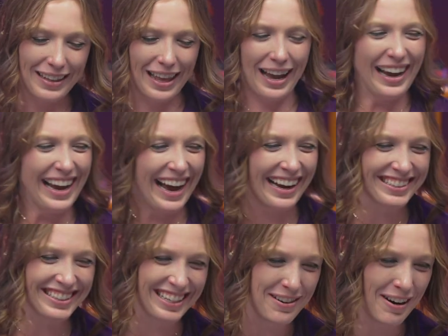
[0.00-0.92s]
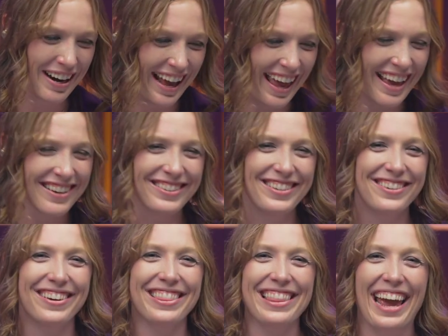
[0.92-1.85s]
I actually want to
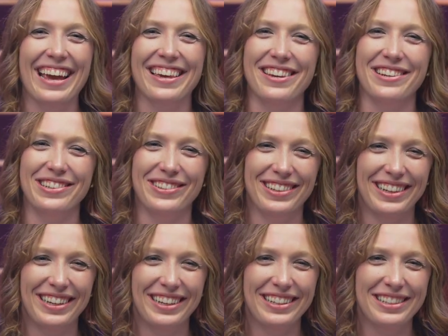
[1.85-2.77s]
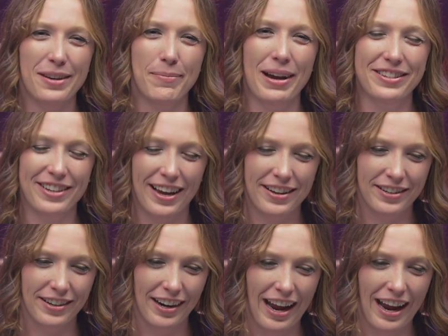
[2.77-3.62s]
issue a thank you to my gender.